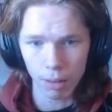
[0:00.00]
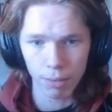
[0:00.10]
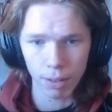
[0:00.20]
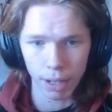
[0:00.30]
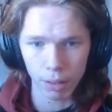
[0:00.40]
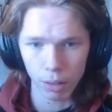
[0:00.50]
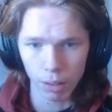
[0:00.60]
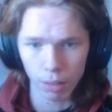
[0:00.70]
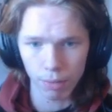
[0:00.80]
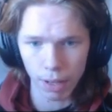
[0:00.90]
final
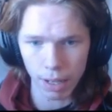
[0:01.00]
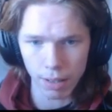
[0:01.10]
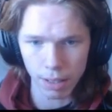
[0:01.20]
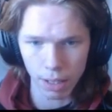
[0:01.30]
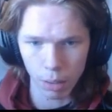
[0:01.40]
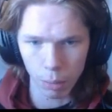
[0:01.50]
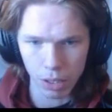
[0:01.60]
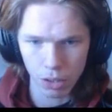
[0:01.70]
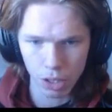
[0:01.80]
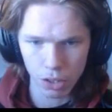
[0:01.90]
phase here, which is
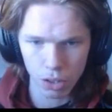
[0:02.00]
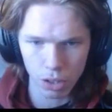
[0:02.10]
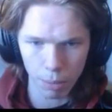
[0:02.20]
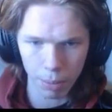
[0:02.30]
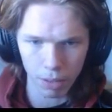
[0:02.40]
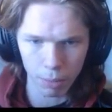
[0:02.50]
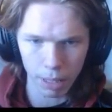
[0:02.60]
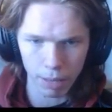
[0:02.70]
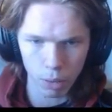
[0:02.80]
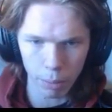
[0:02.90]
just jumping onto
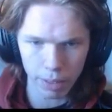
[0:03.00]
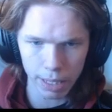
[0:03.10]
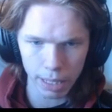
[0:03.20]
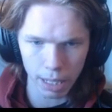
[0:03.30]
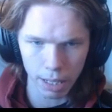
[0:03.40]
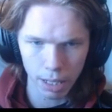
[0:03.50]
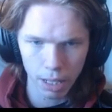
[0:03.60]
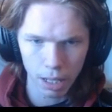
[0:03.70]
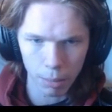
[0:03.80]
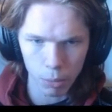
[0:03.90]
platforms. Yet again,
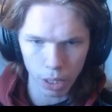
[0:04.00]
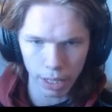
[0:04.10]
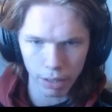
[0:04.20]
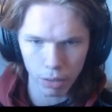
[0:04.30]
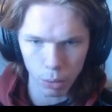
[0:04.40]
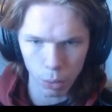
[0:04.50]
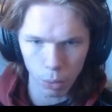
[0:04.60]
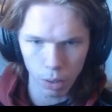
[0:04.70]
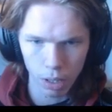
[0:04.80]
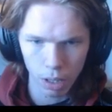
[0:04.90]
I'm trying to
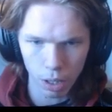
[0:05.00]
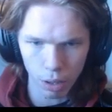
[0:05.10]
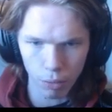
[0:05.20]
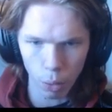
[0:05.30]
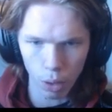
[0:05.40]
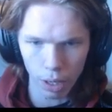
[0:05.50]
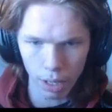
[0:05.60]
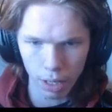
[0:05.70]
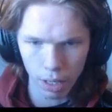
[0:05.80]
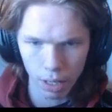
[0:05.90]
avoid
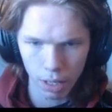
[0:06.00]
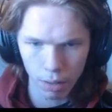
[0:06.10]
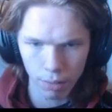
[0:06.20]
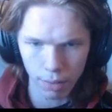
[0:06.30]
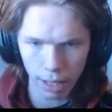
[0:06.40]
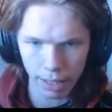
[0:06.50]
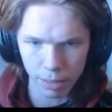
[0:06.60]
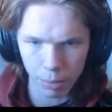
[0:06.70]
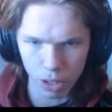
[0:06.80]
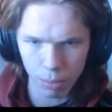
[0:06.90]
flying as
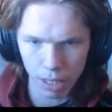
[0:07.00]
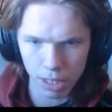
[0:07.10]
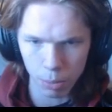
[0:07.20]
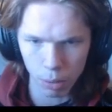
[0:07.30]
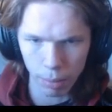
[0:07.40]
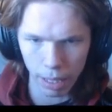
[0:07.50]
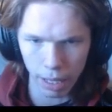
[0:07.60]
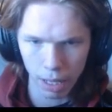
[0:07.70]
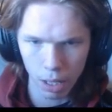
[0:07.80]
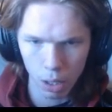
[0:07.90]
much as possible by
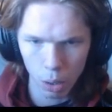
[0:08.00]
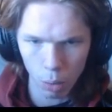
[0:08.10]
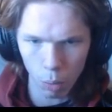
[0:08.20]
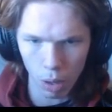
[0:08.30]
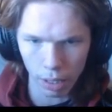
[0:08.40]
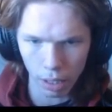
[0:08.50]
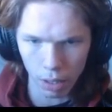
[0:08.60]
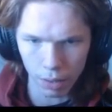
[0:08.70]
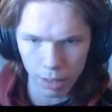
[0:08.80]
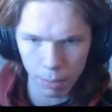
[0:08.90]
walking on
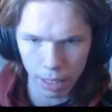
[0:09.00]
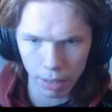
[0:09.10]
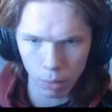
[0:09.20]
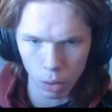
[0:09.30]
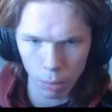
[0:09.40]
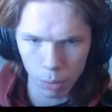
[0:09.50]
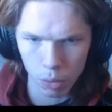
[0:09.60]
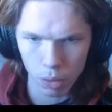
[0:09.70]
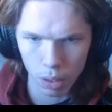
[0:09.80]
these platforms